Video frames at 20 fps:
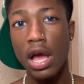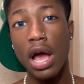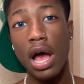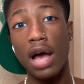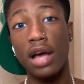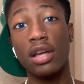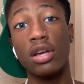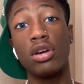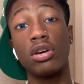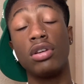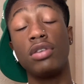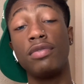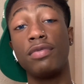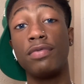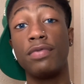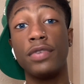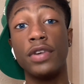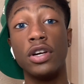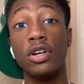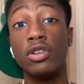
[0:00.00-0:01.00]
I couldn't
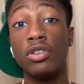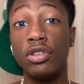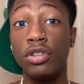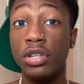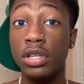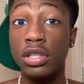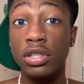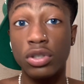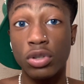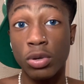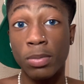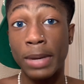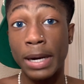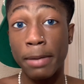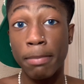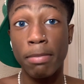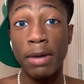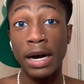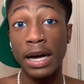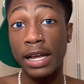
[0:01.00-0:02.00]
feel nothing on my
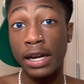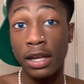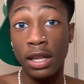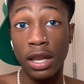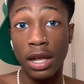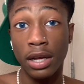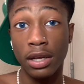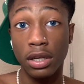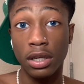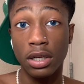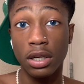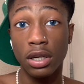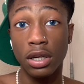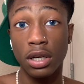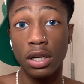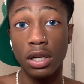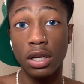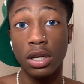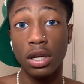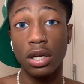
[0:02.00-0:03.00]
body.
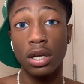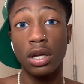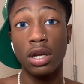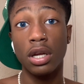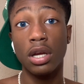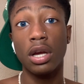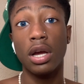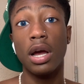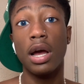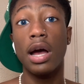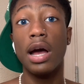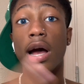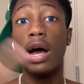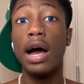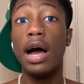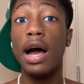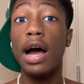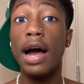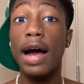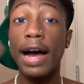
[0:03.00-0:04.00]
Like,
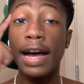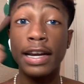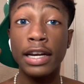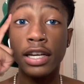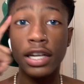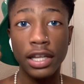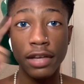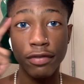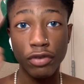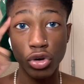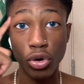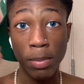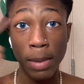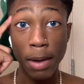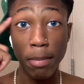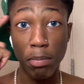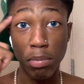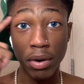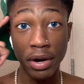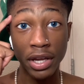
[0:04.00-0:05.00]
I didn't even know my
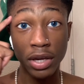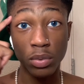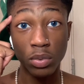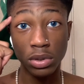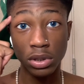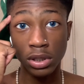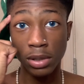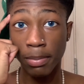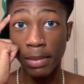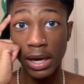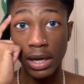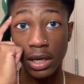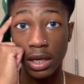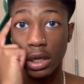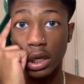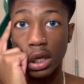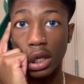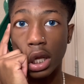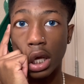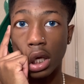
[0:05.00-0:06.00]
brain was in my head.